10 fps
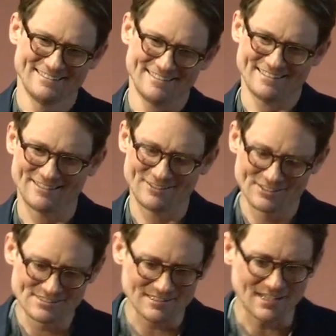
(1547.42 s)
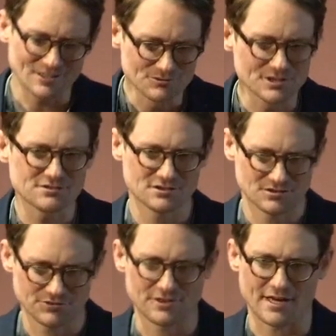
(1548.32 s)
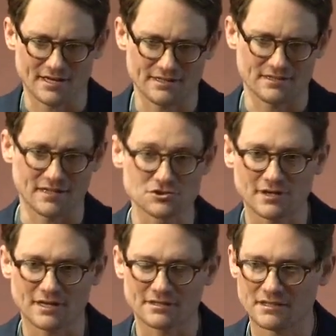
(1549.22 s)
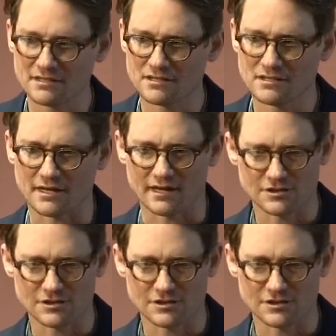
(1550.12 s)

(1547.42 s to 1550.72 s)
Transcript: Yeah, no, there's a lot of reasons for that, and I try not to get into that.